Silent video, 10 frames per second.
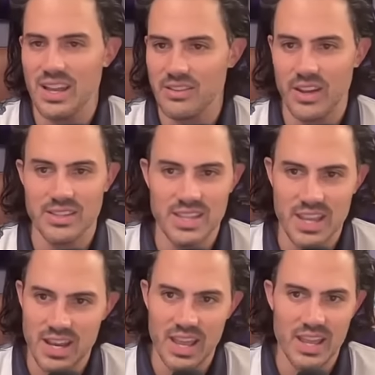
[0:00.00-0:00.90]
They've got
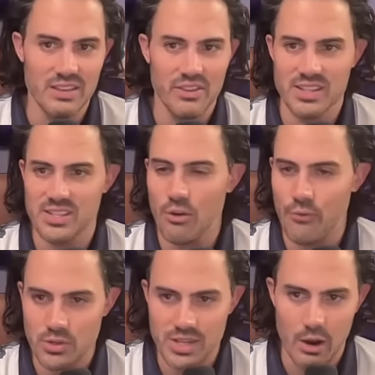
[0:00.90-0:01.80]
DNA, they've got cell
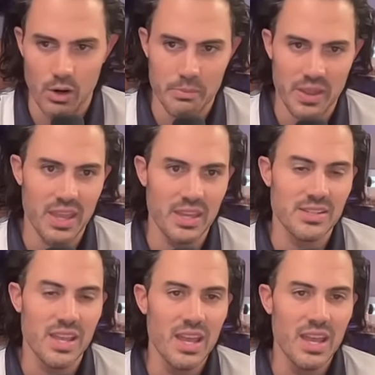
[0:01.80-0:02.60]
phone tower pings,